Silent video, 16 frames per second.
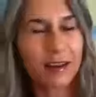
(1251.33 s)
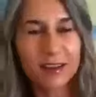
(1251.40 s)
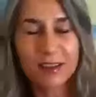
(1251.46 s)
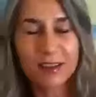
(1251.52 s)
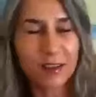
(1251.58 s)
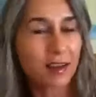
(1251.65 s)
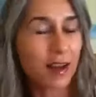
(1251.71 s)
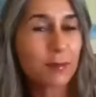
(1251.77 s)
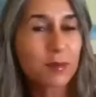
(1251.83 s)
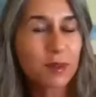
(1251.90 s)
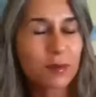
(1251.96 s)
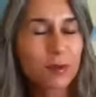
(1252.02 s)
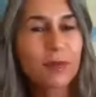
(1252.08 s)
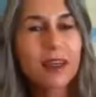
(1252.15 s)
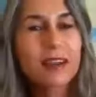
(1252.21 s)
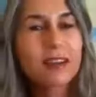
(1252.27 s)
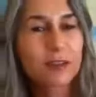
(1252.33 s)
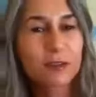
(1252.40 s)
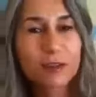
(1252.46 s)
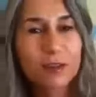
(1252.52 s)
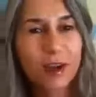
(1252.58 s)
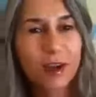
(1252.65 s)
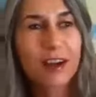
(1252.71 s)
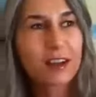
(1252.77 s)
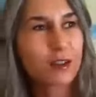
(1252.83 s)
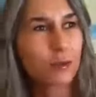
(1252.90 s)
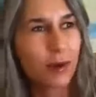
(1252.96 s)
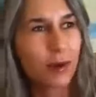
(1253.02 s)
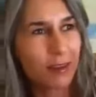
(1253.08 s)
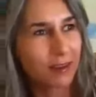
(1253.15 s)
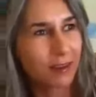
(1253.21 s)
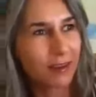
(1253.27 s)
It's not up to me to judge
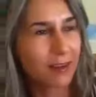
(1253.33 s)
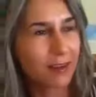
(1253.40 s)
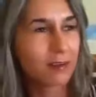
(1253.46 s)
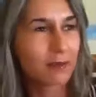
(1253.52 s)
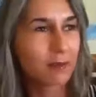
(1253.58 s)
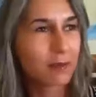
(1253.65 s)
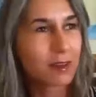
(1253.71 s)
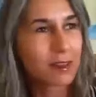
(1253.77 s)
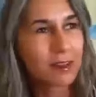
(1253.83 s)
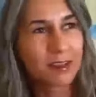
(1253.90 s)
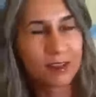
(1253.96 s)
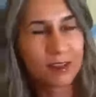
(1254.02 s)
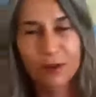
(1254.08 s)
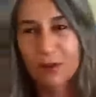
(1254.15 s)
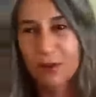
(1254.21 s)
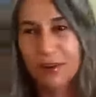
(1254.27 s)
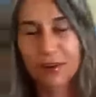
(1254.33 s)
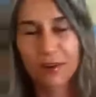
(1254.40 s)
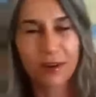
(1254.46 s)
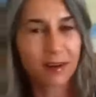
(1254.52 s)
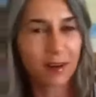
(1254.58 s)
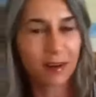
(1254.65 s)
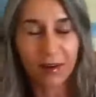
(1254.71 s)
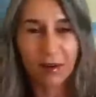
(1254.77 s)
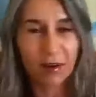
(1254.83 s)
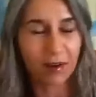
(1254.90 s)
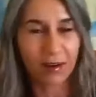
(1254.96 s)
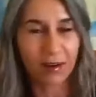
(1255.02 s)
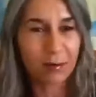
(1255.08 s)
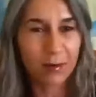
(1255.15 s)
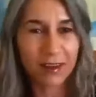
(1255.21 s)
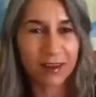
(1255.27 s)
whether this is good
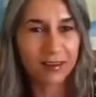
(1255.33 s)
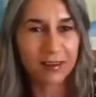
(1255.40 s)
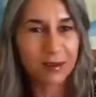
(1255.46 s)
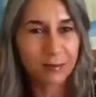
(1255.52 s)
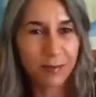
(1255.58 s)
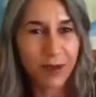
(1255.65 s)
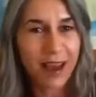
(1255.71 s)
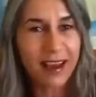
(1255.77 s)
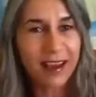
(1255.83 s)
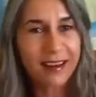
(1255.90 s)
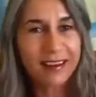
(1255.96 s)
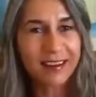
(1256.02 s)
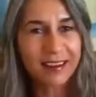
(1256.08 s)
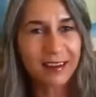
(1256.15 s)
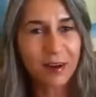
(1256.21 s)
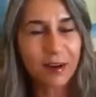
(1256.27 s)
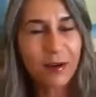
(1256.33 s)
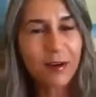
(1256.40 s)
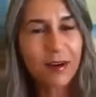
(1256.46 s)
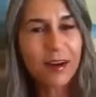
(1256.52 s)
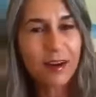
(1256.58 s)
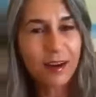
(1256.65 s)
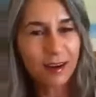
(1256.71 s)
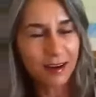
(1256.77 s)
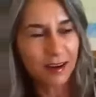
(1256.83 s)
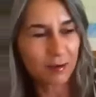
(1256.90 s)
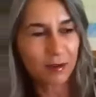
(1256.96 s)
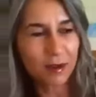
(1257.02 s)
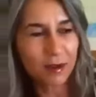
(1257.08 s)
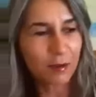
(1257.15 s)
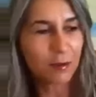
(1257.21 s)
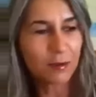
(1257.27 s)
or whether it's bad. You know,
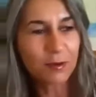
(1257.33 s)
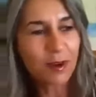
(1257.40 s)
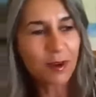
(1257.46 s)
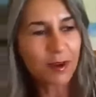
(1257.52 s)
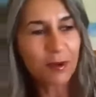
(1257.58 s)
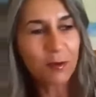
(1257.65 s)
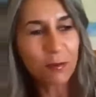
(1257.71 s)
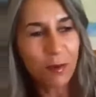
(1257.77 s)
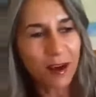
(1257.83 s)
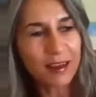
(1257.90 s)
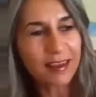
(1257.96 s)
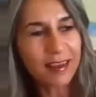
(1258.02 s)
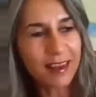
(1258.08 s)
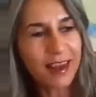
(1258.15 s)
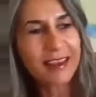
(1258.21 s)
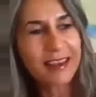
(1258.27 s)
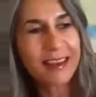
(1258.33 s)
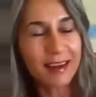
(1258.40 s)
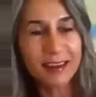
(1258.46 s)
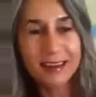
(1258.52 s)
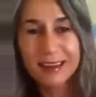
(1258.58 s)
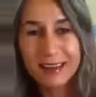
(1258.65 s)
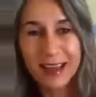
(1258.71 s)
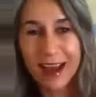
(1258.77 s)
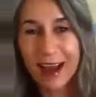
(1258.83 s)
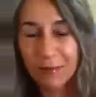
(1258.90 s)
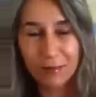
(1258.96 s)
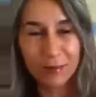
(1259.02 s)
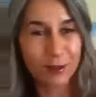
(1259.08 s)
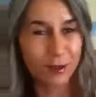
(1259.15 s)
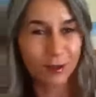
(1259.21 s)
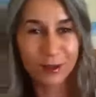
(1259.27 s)
if you want that, then it's
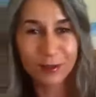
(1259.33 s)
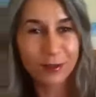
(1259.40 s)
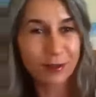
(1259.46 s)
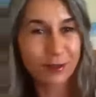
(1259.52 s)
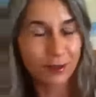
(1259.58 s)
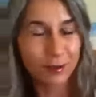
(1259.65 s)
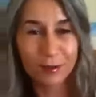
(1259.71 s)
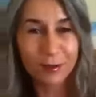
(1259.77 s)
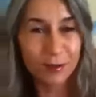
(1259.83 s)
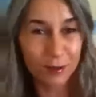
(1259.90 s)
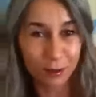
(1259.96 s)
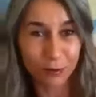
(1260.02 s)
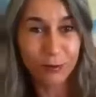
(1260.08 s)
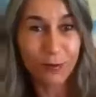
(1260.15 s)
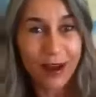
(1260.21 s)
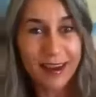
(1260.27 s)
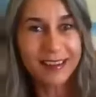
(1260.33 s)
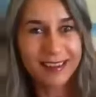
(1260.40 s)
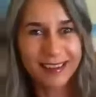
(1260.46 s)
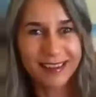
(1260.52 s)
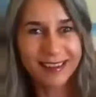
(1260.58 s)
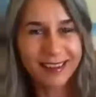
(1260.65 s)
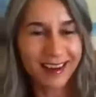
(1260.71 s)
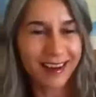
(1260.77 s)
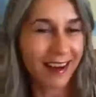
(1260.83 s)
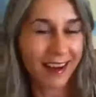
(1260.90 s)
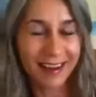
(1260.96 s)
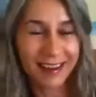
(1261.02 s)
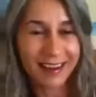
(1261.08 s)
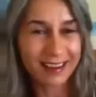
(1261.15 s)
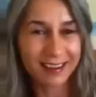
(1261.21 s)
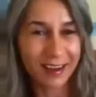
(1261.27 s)
up to you to want it, and
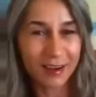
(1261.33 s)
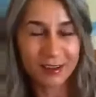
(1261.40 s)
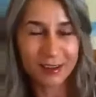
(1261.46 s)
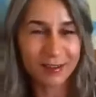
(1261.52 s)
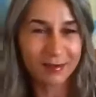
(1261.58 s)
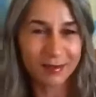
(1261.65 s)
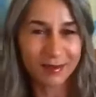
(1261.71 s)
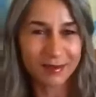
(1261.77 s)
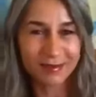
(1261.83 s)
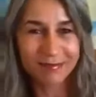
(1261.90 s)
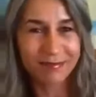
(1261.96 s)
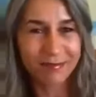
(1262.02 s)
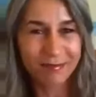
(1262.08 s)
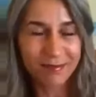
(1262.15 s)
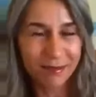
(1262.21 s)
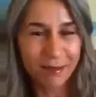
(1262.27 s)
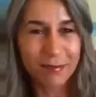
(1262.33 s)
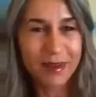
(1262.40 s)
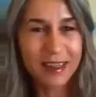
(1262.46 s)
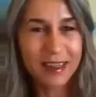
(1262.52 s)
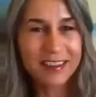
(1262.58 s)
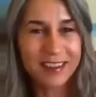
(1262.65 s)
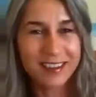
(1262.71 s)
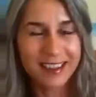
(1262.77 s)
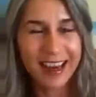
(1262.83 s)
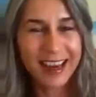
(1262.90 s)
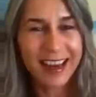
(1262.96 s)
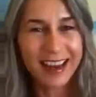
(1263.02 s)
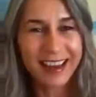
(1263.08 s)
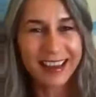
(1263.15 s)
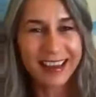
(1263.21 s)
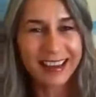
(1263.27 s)
it's not for me to
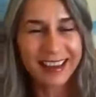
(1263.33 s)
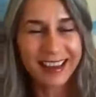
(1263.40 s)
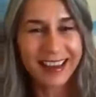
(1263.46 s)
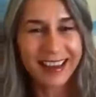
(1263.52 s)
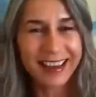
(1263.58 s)
say anything